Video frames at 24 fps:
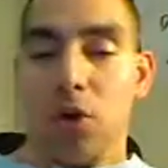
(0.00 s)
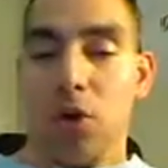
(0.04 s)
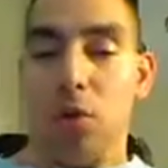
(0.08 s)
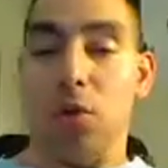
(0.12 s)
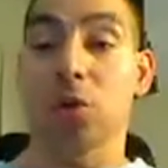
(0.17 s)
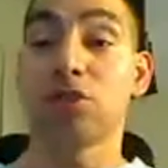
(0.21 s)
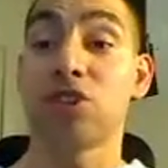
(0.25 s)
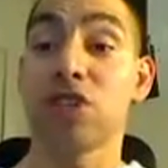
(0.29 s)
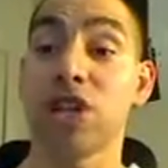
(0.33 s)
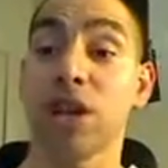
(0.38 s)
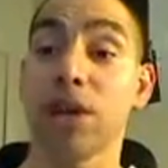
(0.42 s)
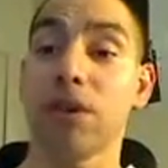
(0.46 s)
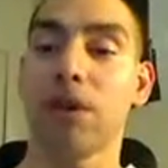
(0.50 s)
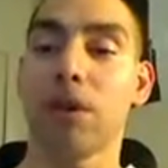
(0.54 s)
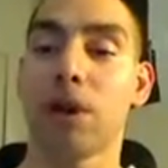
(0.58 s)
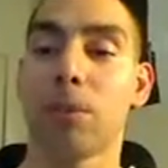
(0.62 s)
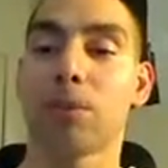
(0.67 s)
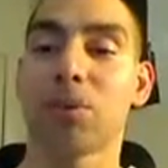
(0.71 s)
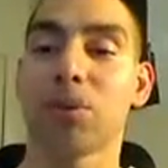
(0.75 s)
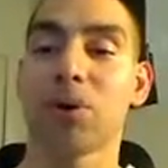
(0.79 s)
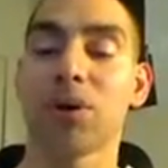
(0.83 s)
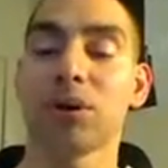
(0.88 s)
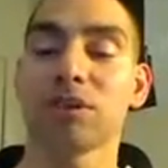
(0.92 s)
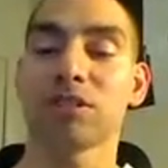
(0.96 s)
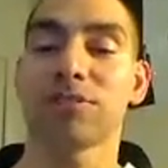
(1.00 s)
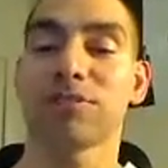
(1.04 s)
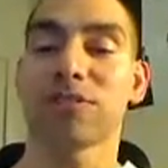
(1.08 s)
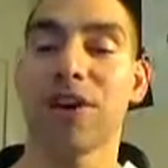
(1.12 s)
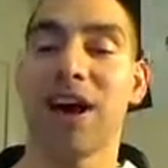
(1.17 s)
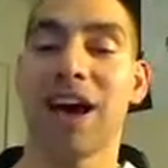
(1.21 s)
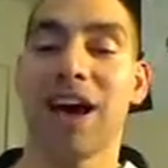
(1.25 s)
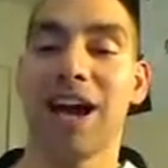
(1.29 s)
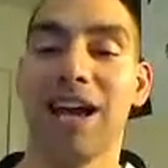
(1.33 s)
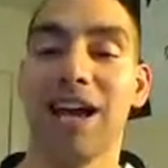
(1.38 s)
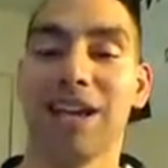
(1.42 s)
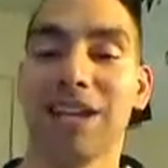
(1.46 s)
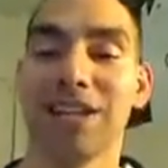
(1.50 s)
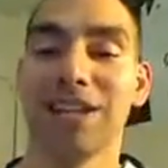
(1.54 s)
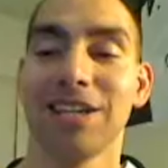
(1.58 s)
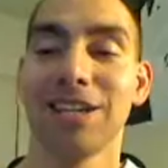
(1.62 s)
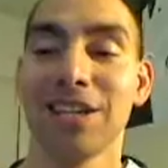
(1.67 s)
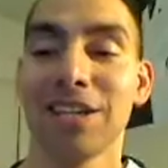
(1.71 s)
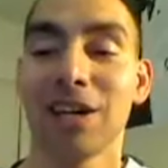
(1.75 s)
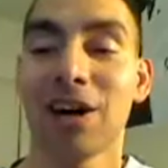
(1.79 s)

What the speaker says: Rogerio Brills fight.